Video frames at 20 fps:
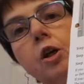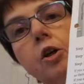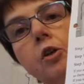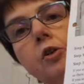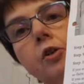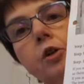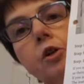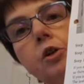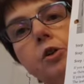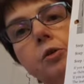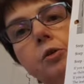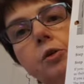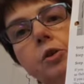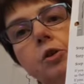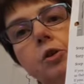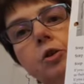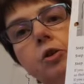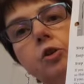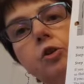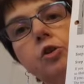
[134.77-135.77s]
that you
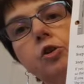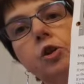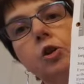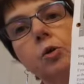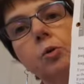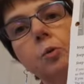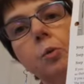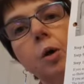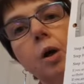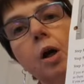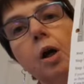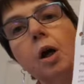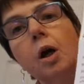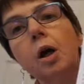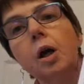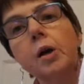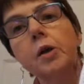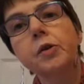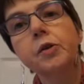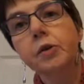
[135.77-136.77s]
can do.
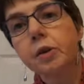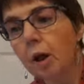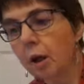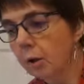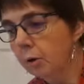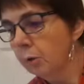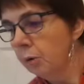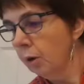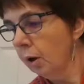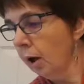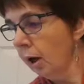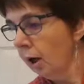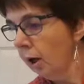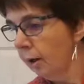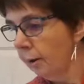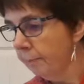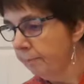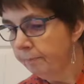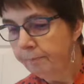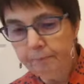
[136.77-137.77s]

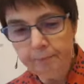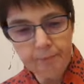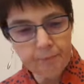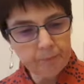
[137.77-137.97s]
So